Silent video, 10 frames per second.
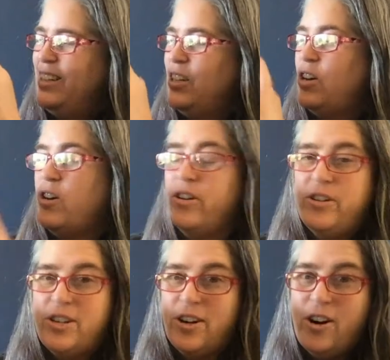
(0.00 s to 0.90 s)

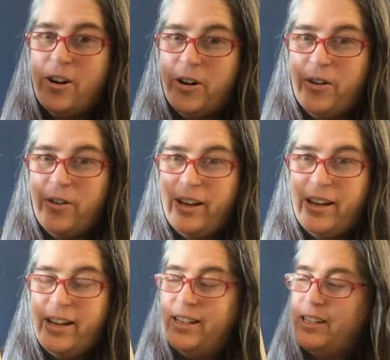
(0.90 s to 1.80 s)
Curls are harder to
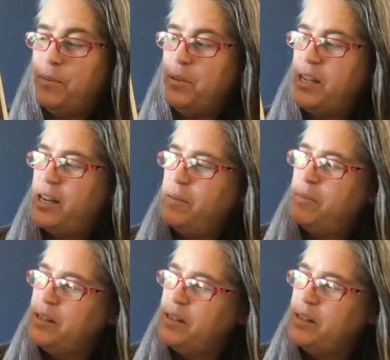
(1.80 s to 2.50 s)
find sometimes.